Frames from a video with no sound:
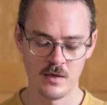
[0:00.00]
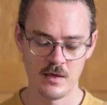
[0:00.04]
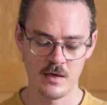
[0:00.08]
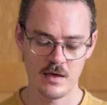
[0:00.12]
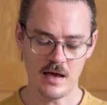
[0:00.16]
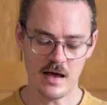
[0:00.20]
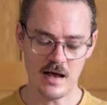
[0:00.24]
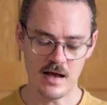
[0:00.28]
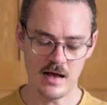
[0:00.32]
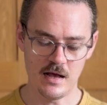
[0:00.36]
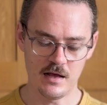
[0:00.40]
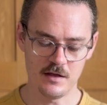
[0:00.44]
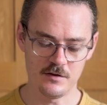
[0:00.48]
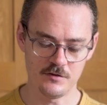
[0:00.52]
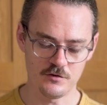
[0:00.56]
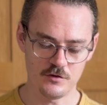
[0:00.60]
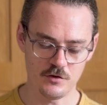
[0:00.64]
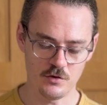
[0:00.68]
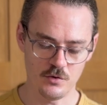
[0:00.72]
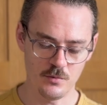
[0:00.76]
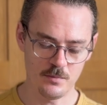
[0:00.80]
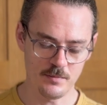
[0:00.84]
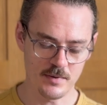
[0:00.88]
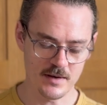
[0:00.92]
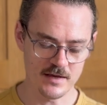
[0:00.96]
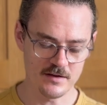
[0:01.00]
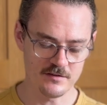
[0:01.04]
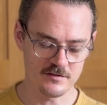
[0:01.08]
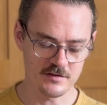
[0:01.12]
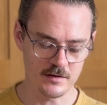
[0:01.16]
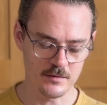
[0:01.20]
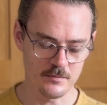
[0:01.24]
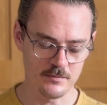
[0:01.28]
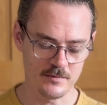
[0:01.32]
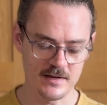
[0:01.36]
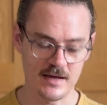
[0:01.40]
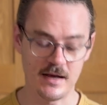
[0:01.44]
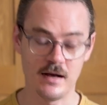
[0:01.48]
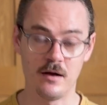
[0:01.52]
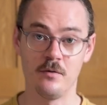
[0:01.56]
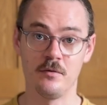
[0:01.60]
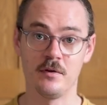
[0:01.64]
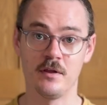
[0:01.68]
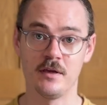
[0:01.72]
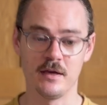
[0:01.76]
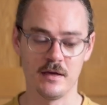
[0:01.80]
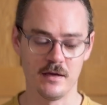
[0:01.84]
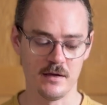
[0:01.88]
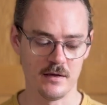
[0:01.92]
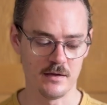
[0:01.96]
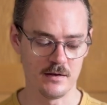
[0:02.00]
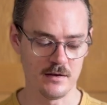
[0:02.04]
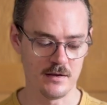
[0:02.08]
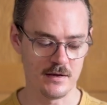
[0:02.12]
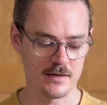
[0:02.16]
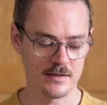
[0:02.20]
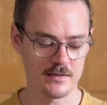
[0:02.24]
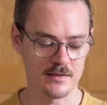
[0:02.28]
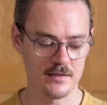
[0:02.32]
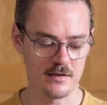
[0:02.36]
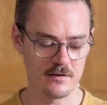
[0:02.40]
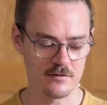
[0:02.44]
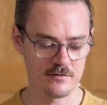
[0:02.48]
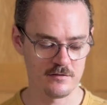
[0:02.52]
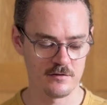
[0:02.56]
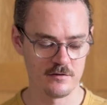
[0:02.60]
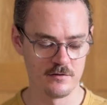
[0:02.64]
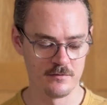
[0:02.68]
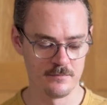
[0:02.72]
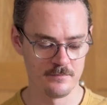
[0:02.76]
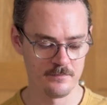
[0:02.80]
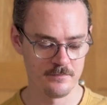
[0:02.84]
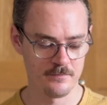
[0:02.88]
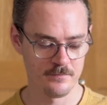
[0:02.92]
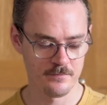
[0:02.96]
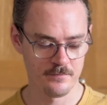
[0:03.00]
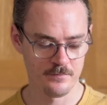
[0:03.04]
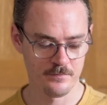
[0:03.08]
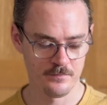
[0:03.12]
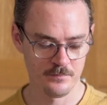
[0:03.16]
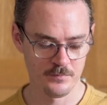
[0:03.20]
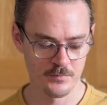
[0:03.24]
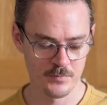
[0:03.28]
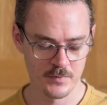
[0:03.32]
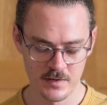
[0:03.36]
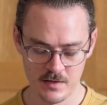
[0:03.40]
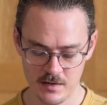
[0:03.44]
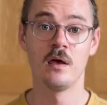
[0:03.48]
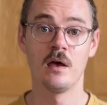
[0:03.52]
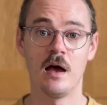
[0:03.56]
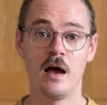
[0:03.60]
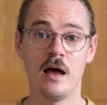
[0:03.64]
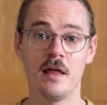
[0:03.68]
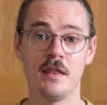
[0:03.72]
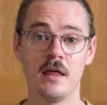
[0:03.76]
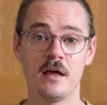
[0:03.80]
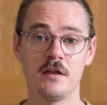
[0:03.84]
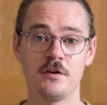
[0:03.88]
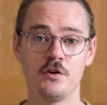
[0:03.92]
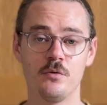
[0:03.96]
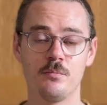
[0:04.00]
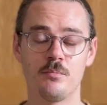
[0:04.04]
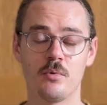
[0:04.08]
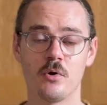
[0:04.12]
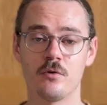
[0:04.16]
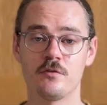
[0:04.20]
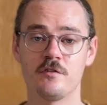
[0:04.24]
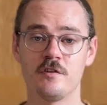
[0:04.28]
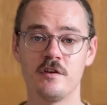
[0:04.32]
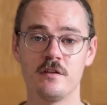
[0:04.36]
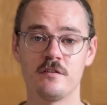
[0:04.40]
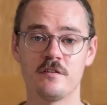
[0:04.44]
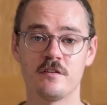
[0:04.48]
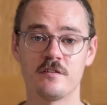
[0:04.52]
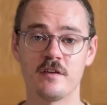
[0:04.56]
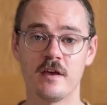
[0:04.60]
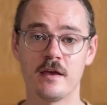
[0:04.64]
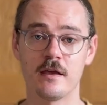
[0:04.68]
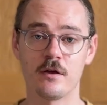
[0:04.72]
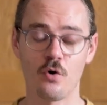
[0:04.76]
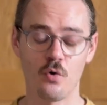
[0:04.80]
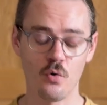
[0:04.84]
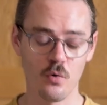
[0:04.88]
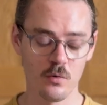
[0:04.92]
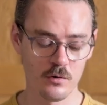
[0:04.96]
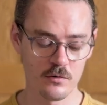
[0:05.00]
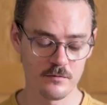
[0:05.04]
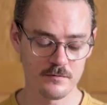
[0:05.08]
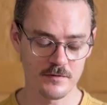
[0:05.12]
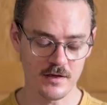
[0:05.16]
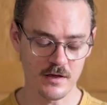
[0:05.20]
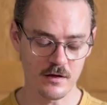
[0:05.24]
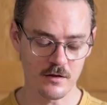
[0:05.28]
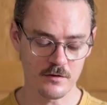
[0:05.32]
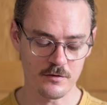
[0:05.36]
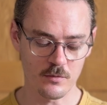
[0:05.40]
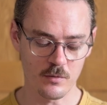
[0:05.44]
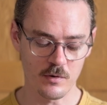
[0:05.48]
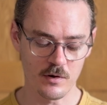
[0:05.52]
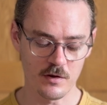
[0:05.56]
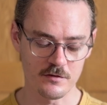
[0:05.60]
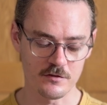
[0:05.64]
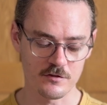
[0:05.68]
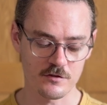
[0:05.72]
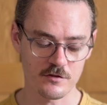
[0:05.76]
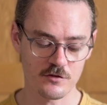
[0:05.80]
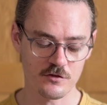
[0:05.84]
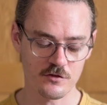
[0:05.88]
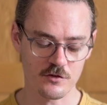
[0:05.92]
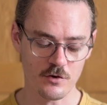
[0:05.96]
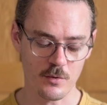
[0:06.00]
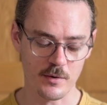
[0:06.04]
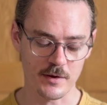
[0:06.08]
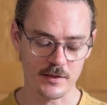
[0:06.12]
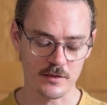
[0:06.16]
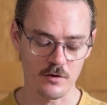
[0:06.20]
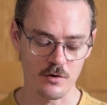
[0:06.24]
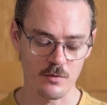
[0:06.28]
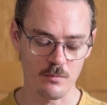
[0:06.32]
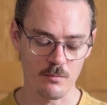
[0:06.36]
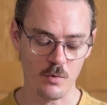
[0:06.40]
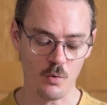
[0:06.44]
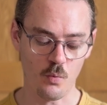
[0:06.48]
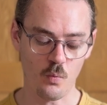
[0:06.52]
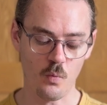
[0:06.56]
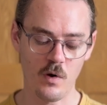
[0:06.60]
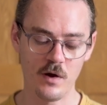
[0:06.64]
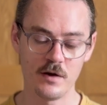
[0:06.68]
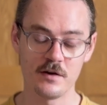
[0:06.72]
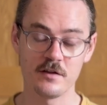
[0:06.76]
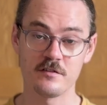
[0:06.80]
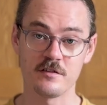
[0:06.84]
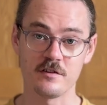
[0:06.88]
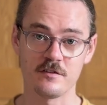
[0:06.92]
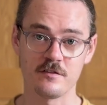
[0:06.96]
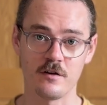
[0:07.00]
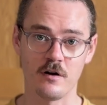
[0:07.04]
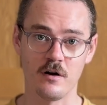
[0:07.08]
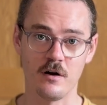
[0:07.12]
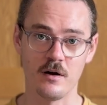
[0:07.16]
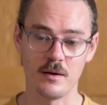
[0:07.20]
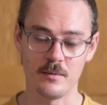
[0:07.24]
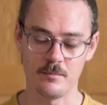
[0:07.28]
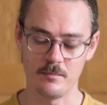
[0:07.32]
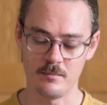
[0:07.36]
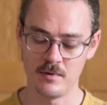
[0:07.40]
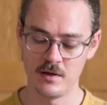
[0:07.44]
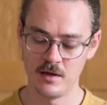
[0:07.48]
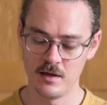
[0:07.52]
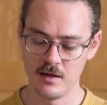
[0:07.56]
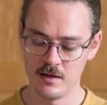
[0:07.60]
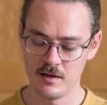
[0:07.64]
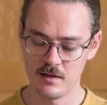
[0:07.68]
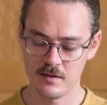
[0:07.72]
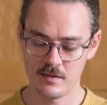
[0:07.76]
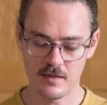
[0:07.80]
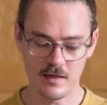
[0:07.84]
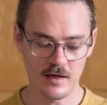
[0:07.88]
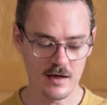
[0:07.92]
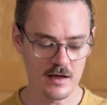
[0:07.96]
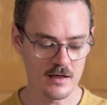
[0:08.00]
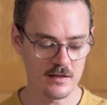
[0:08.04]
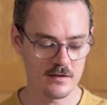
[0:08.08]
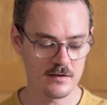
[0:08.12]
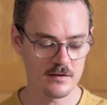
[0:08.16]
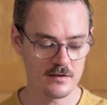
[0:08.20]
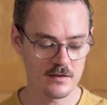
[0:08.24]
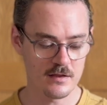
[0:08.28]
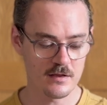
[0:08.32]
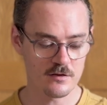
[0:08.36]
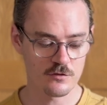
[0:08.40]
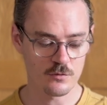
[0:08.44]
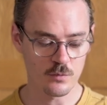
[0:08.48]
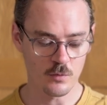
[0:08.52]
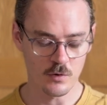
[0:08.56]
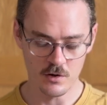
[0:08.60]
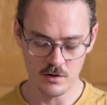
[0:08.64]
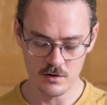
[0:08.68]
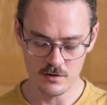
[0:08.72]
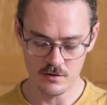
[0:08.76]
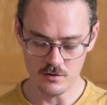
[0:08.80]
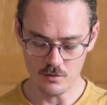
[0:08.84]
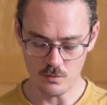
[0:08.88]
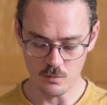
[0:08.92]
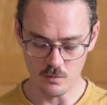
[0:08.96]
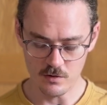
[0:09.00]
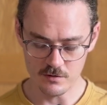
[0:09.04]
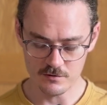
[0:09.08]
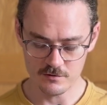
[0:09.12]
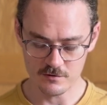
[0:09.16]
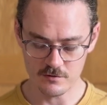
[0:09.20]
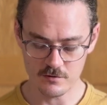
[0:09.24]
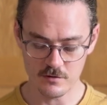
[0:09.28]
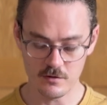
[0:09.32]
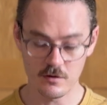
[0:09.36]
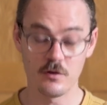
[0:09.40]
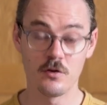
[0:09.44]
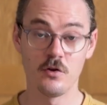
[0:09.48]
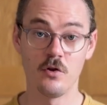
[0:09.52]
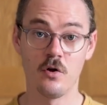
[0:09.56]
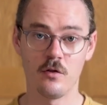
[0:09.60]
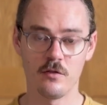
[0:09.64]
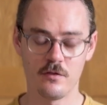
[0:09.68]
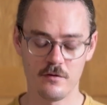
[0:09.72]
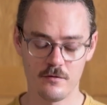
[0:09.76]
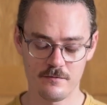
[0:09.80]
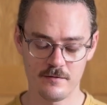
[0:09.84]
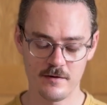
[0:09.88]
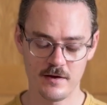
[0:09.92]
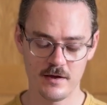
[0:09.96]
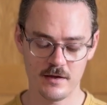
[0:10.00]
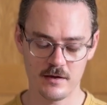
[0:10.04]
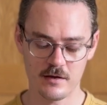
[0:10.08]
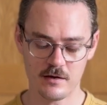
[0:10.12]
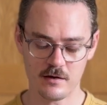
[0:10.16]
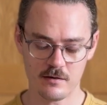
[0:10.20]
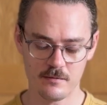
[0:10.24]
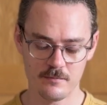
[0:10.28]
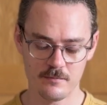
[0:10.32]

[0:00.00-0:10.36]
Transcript: and you place him down here like this. And then you proceed to take all of the other ones, showing them one at a time that this one was not the fake,